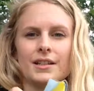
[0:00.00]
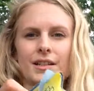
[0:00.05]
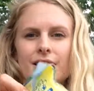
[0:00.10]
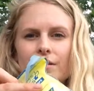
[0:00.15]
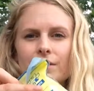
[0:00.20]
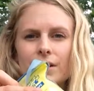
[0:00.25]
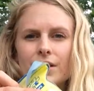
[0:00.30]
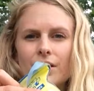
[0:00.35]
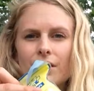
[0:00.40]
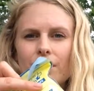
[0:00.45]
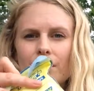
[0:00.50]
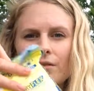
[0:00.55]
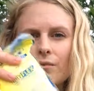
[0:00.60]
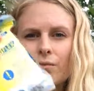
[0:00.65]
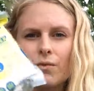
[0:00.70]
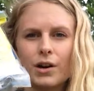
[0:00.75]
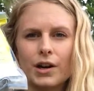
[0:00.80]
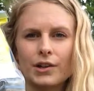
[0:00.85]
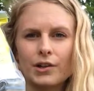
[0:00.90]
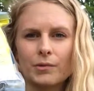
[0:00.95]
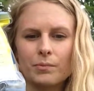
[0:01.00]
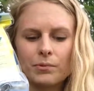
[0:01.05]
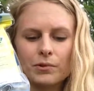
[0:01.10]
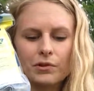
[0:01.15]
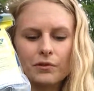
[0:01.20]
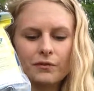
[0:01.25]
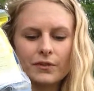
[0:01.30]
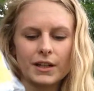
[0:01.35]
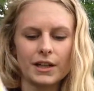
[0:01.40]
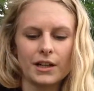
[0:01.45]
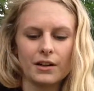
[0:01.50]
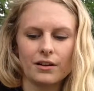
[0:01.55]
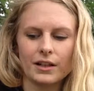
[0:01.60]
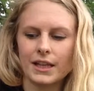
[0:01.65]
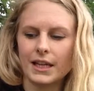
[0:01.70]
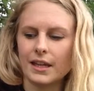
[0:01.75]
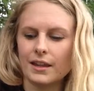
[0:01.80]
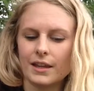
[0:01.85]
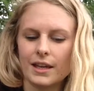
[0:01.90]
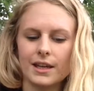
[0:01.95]
so it's all waterproof in here
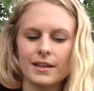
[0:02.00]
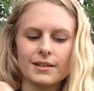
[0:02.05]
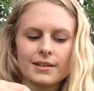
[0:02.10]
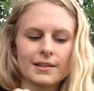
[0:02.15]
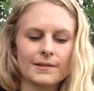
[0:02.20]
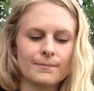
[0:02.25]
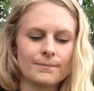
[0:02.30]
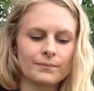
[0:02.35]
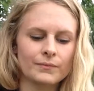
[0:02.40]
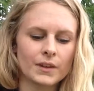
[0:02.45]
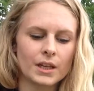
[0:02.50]
like this.